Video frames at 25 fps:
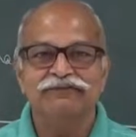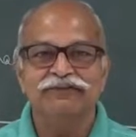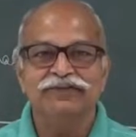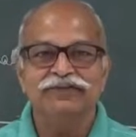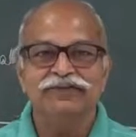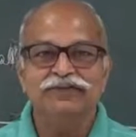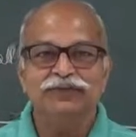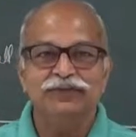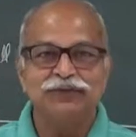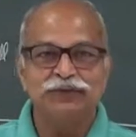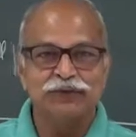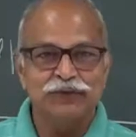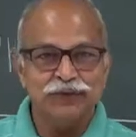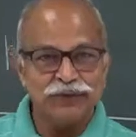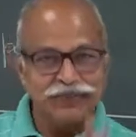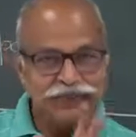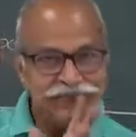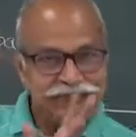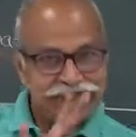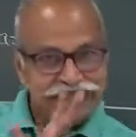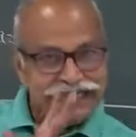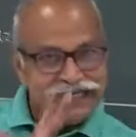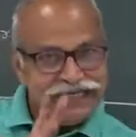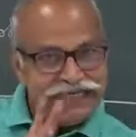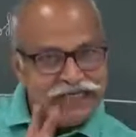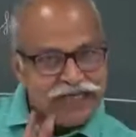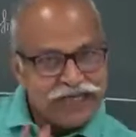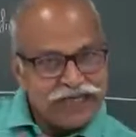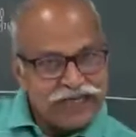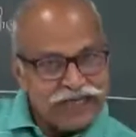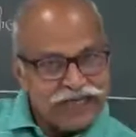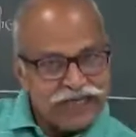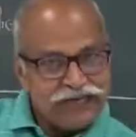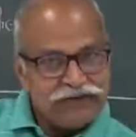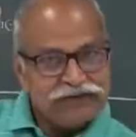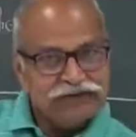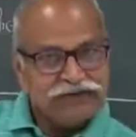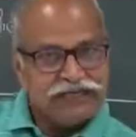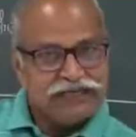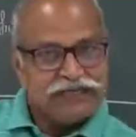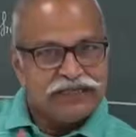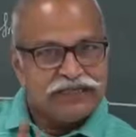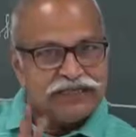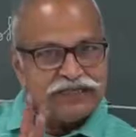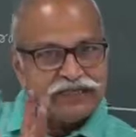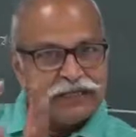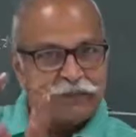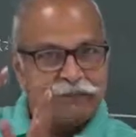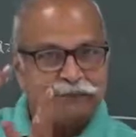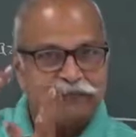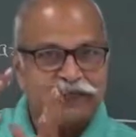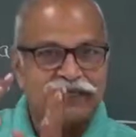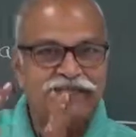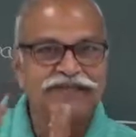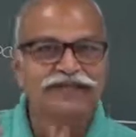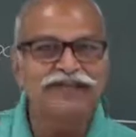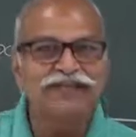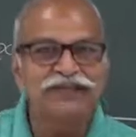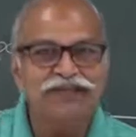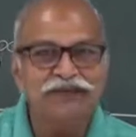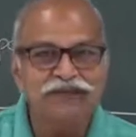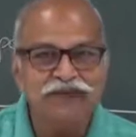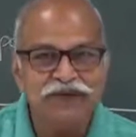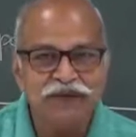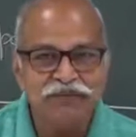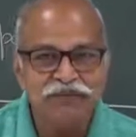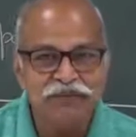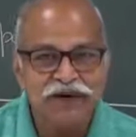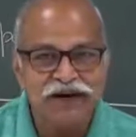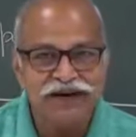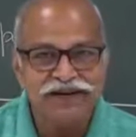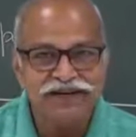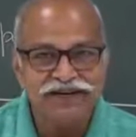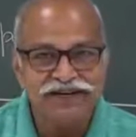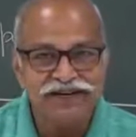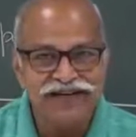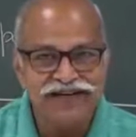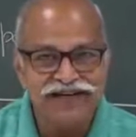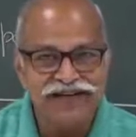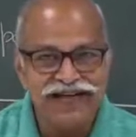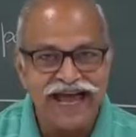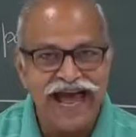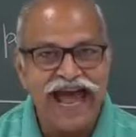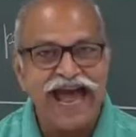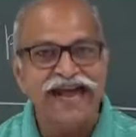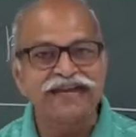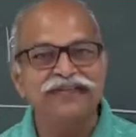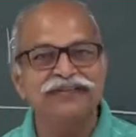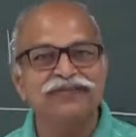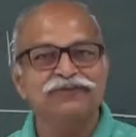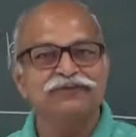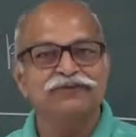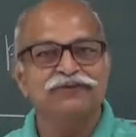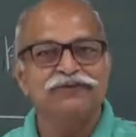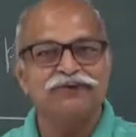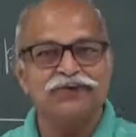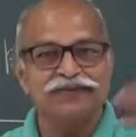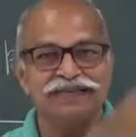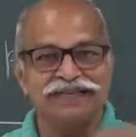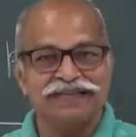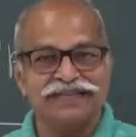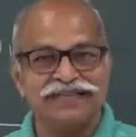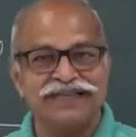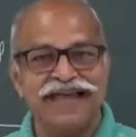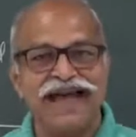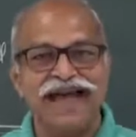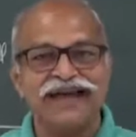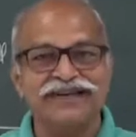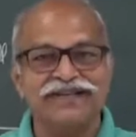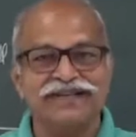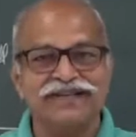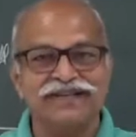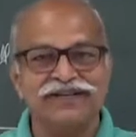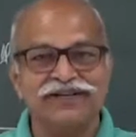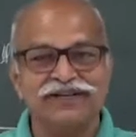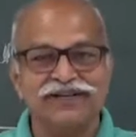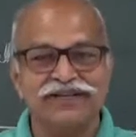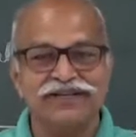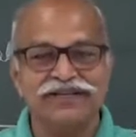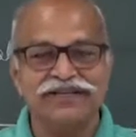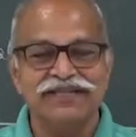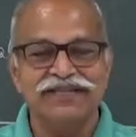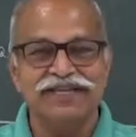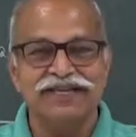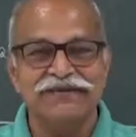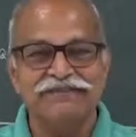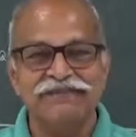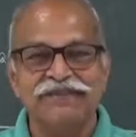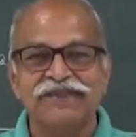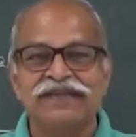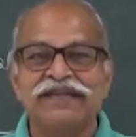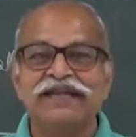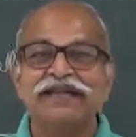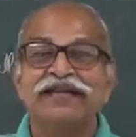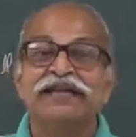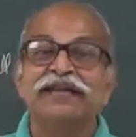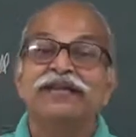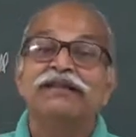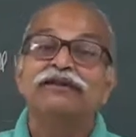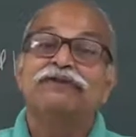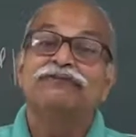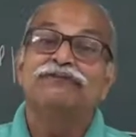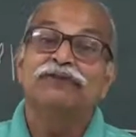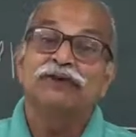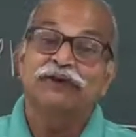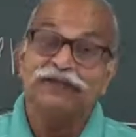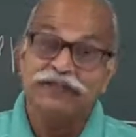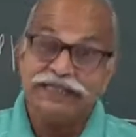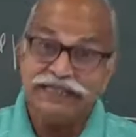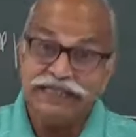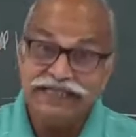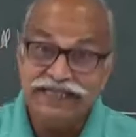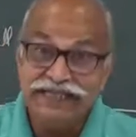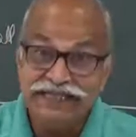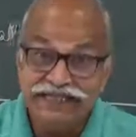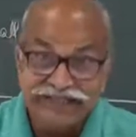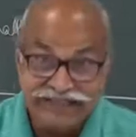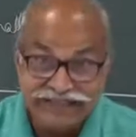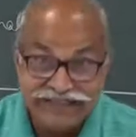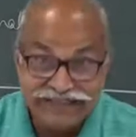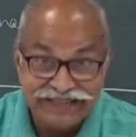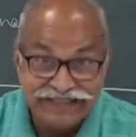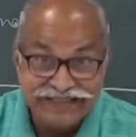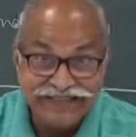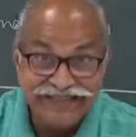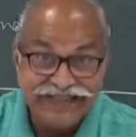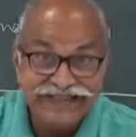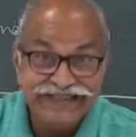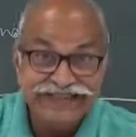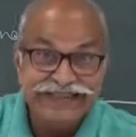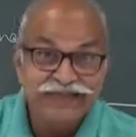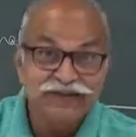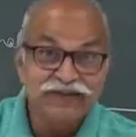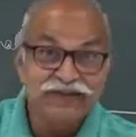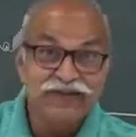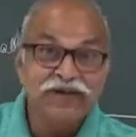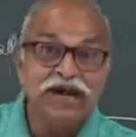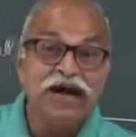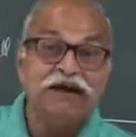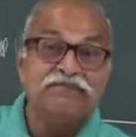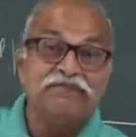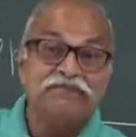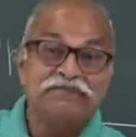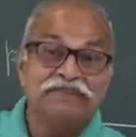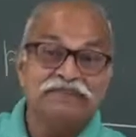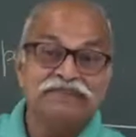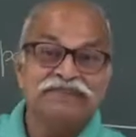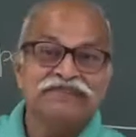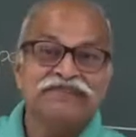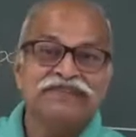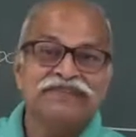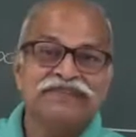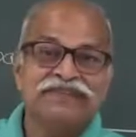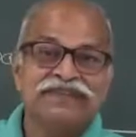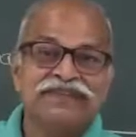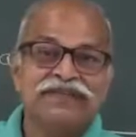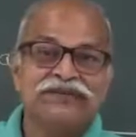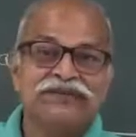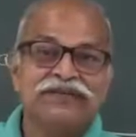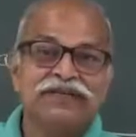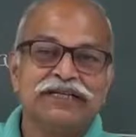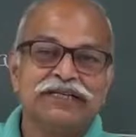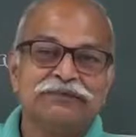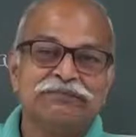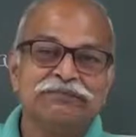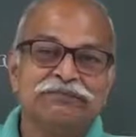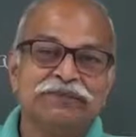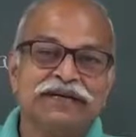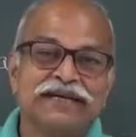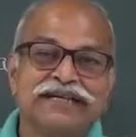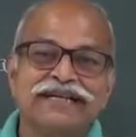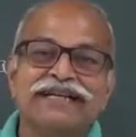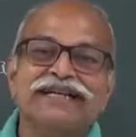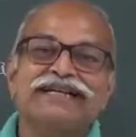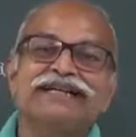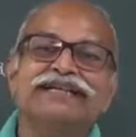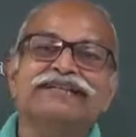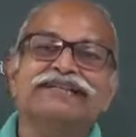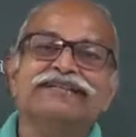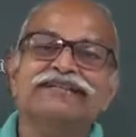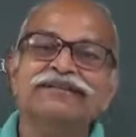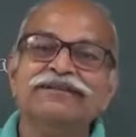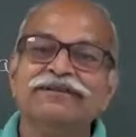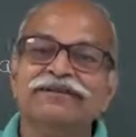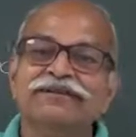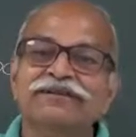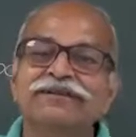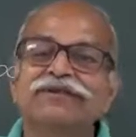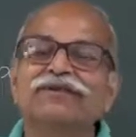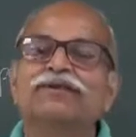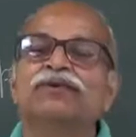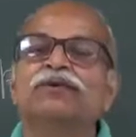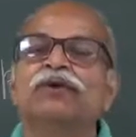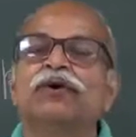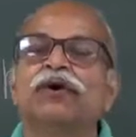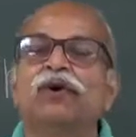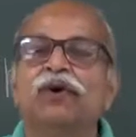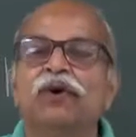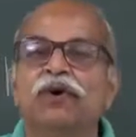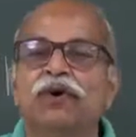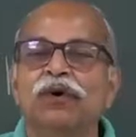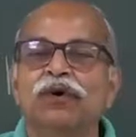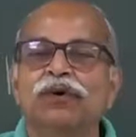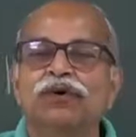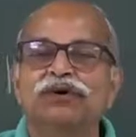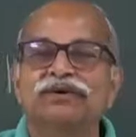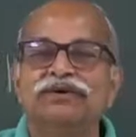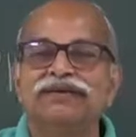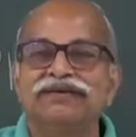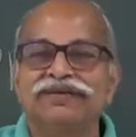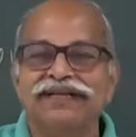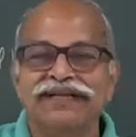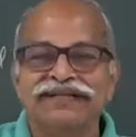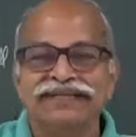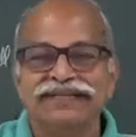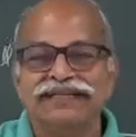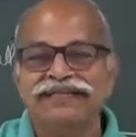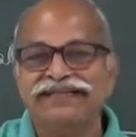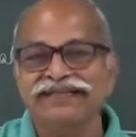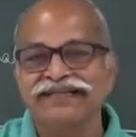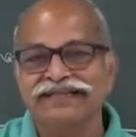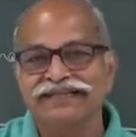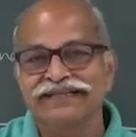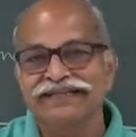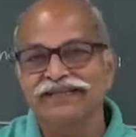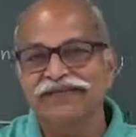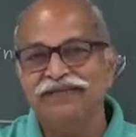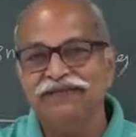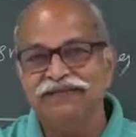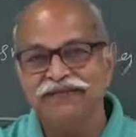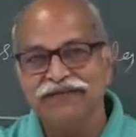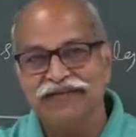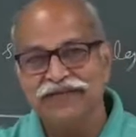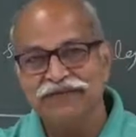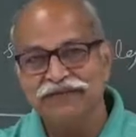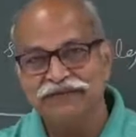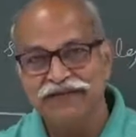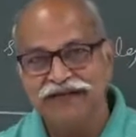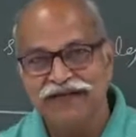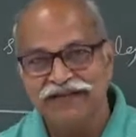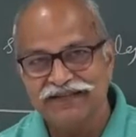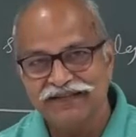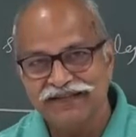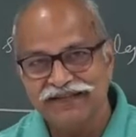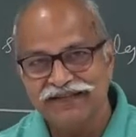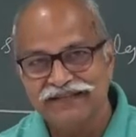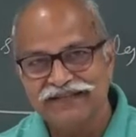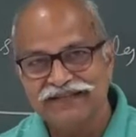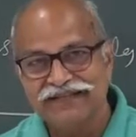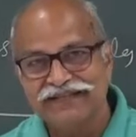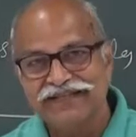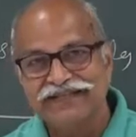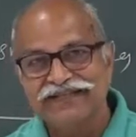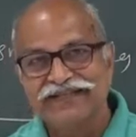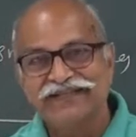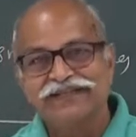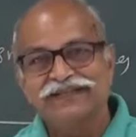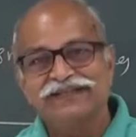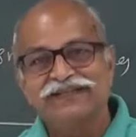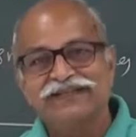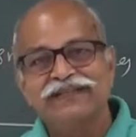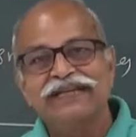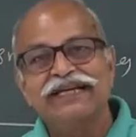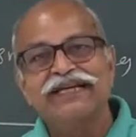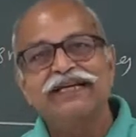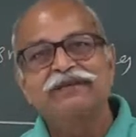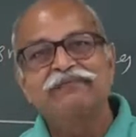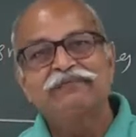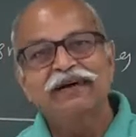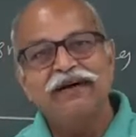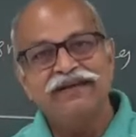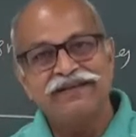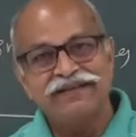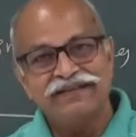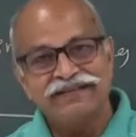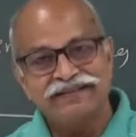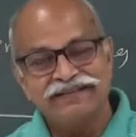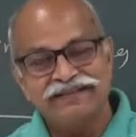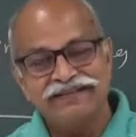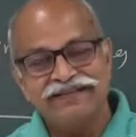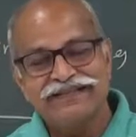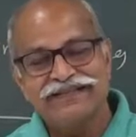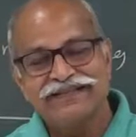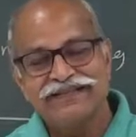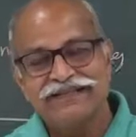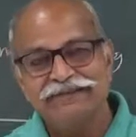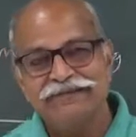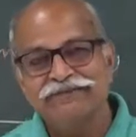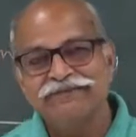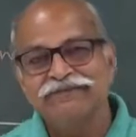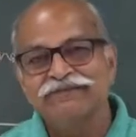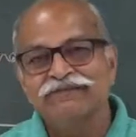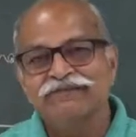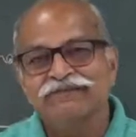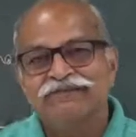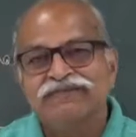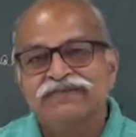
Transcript: Once you know the initial, the present of the particle and the forces acting on them for each instant to come, you can predict the whole trajectory of that particle. So, single particle system.